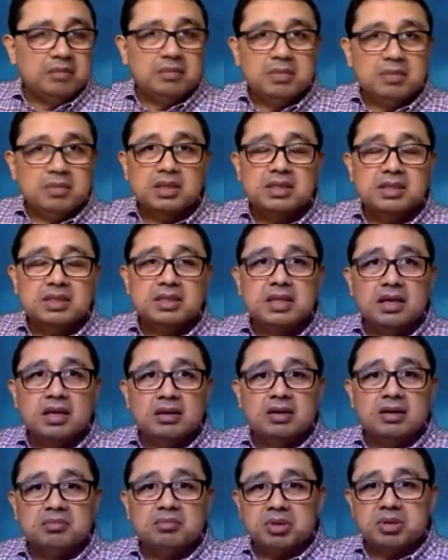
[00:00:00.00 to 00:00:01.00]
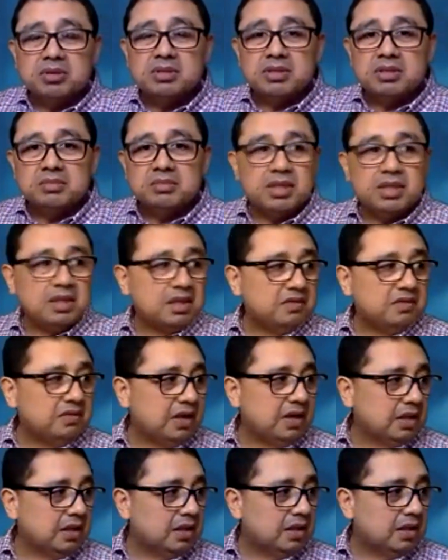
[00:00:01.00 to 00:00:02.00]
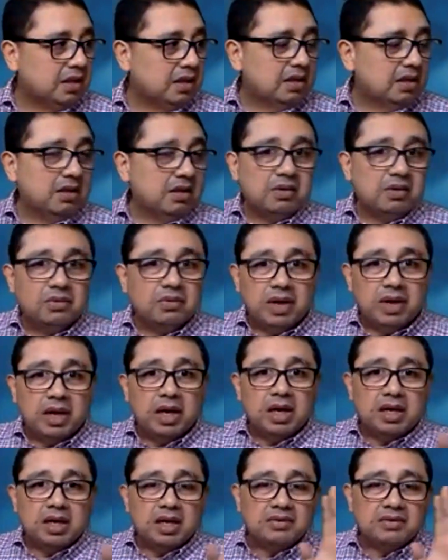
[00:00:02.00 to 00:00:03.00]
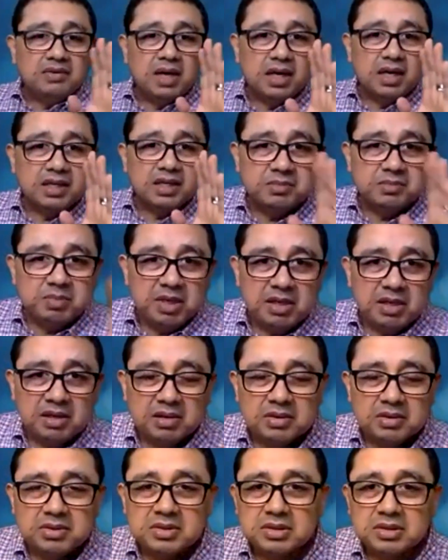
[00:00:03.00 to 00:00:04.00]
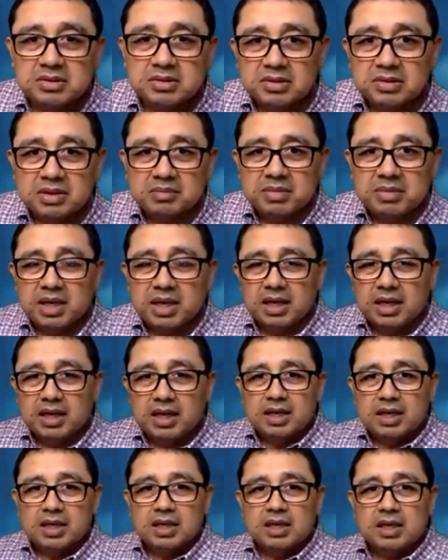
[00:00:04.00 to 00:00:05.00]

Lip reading: there's this thing called proximity effect, where if I speak closer to the mic,